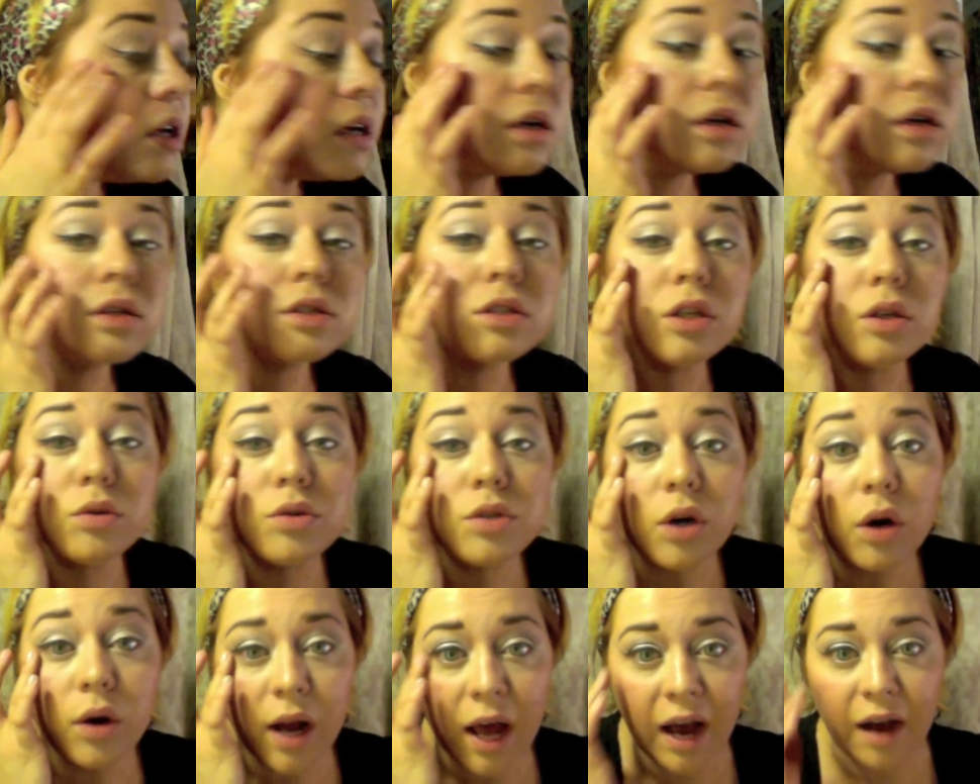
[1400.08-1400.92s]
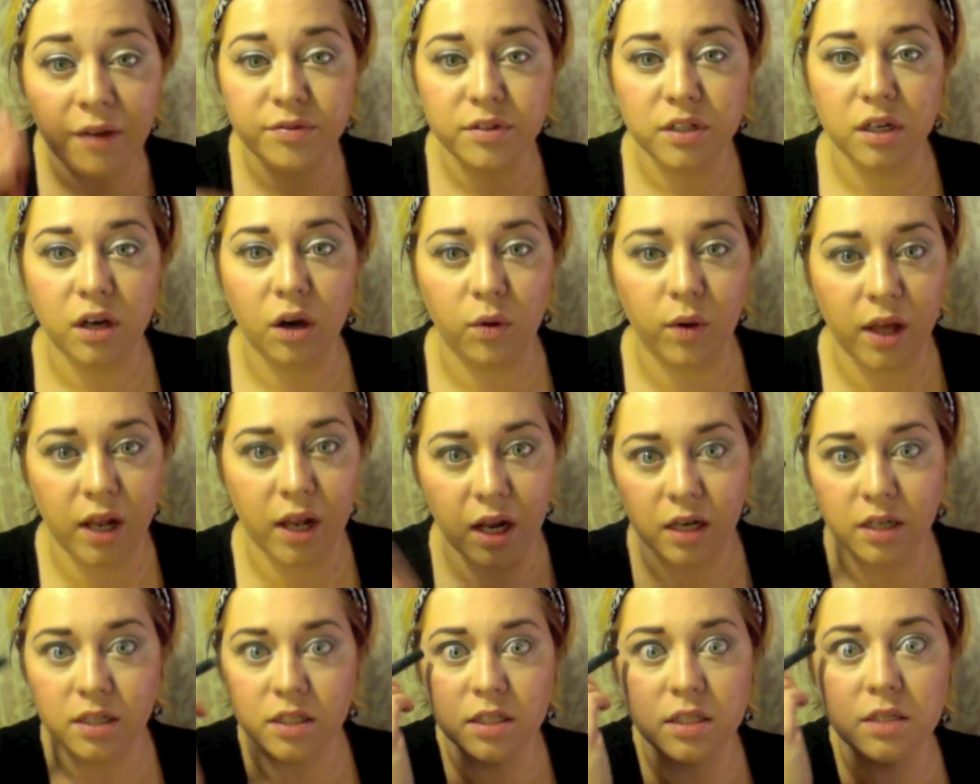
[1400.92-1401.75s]
So you don't have to go in
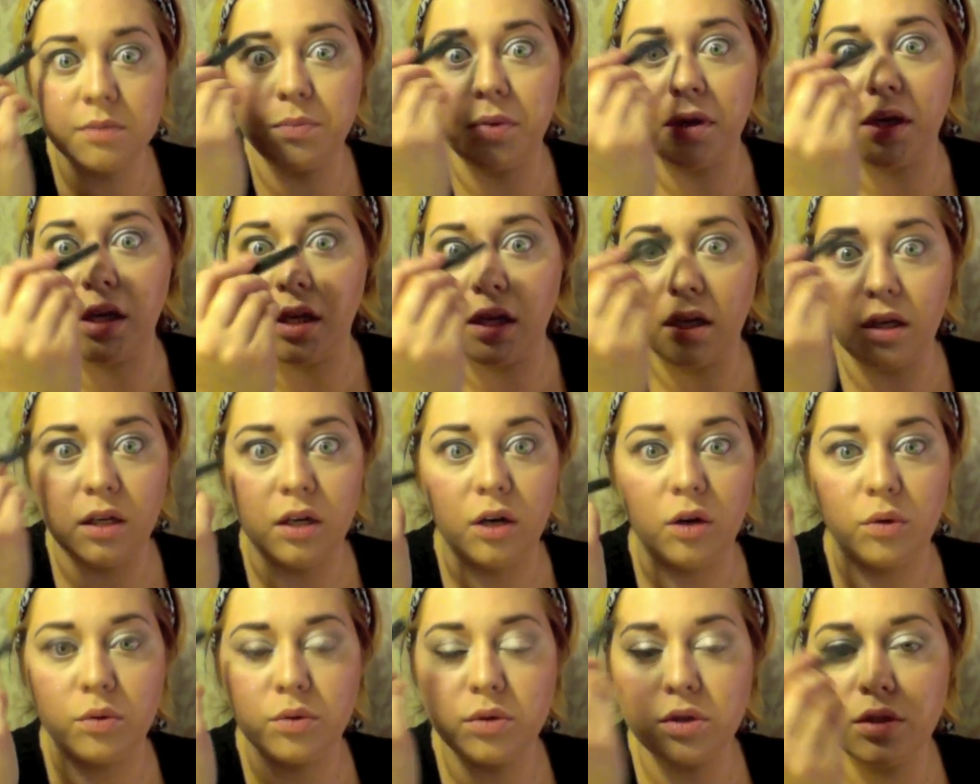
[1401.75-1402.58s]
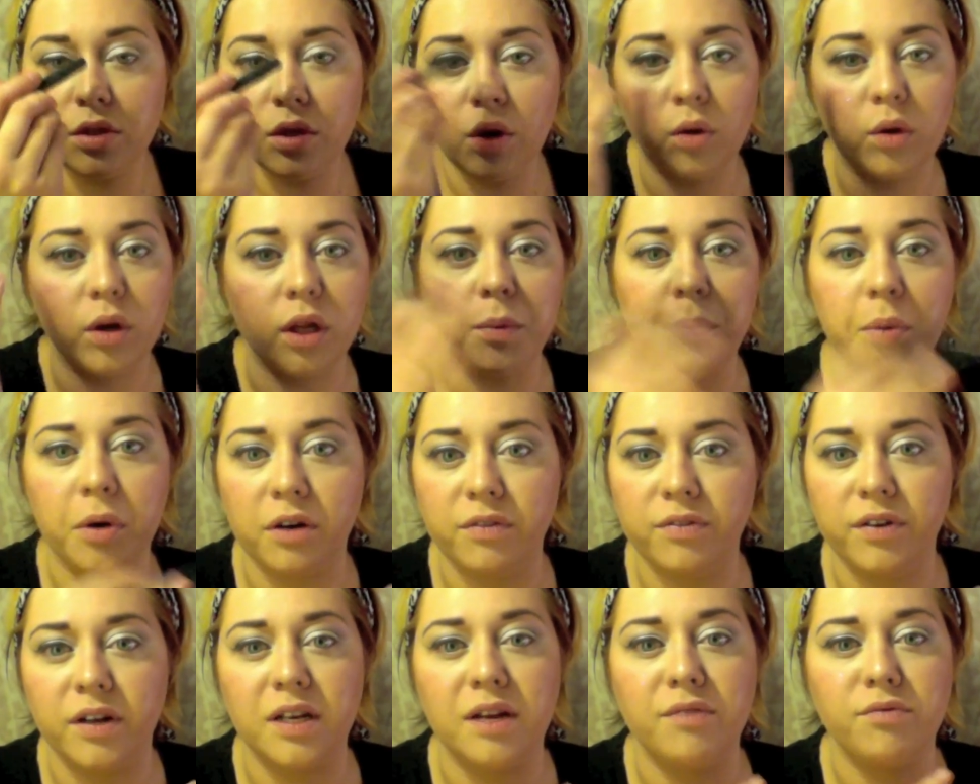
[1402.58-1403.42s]
and just be, you know, totally
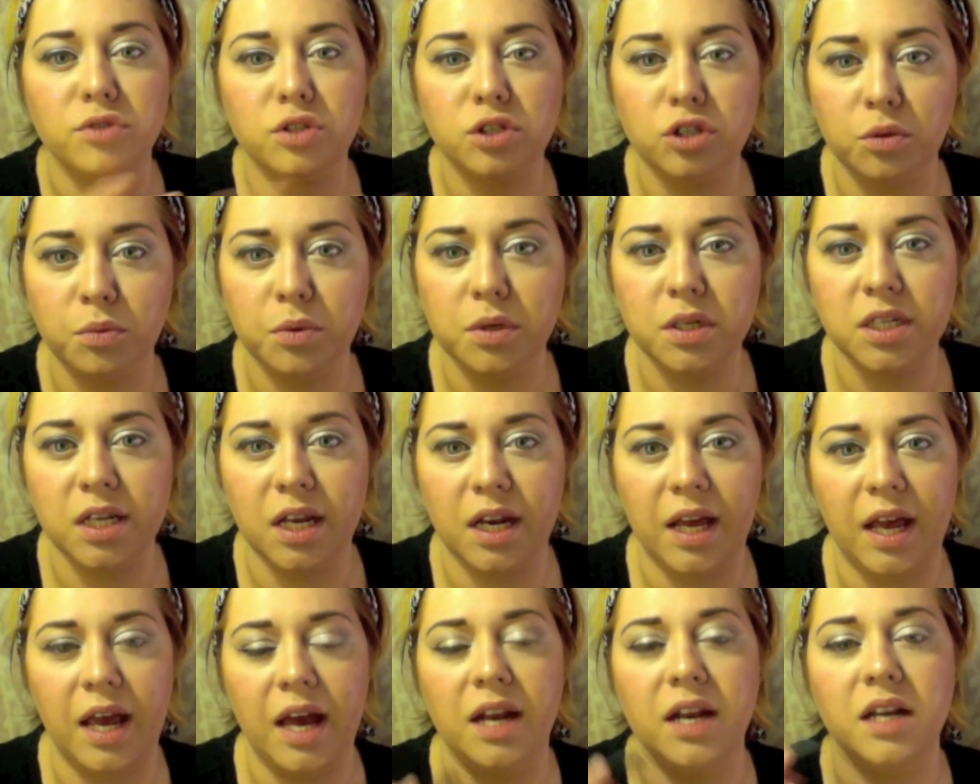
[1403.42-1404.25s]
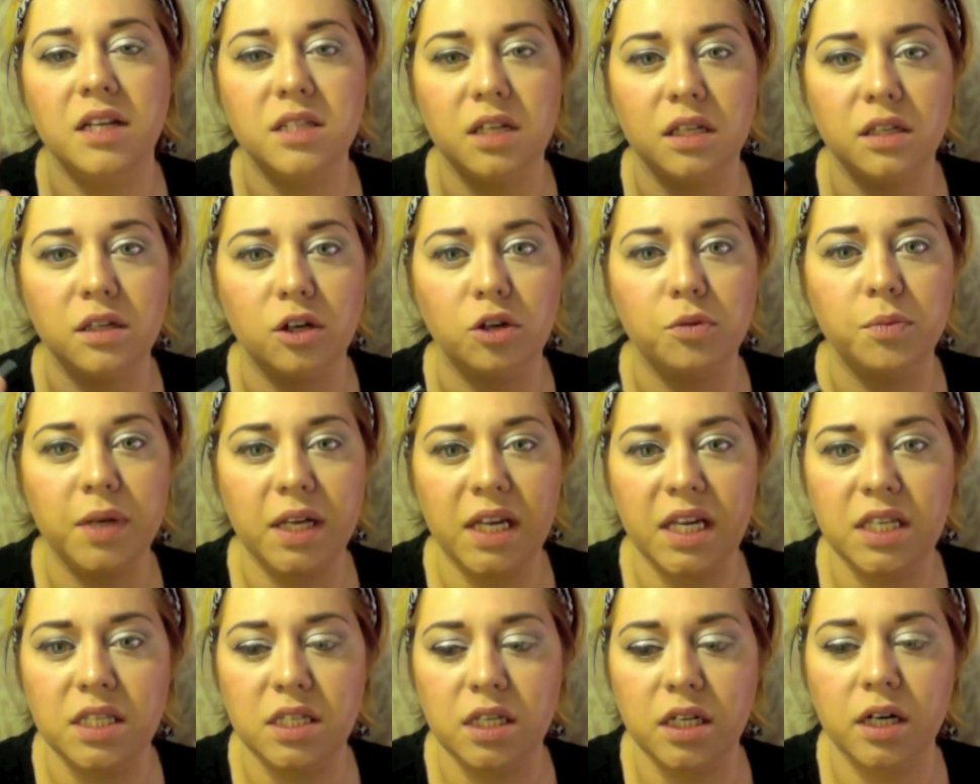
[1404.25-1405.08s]
perfect and have a super steady hand. It's a little bit
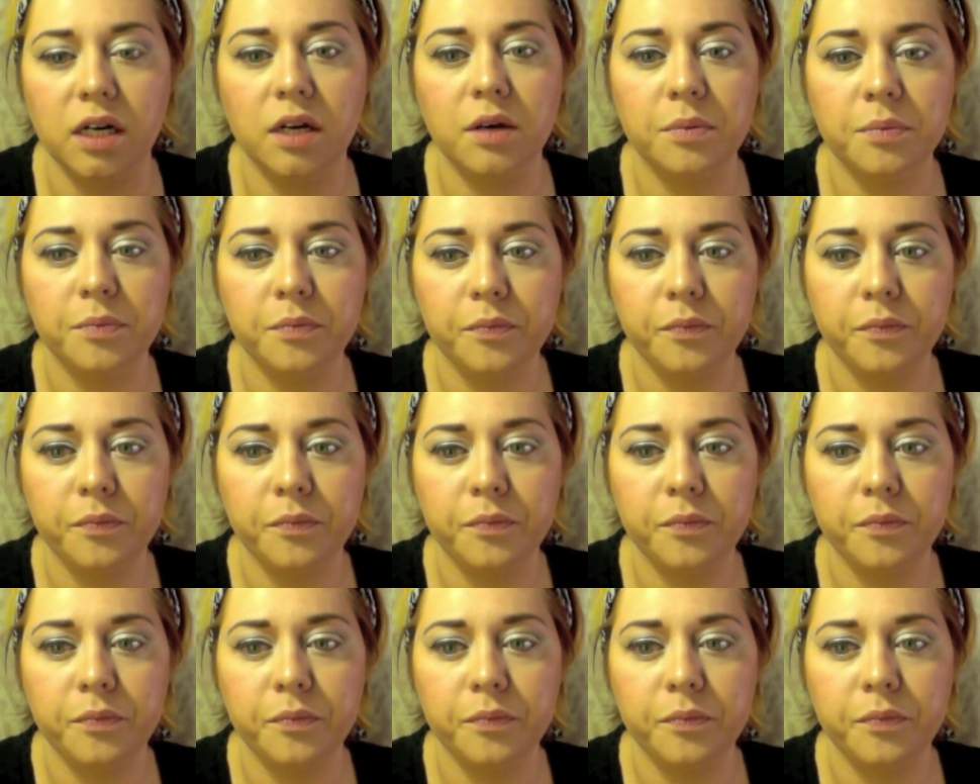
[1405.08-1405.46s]
easier.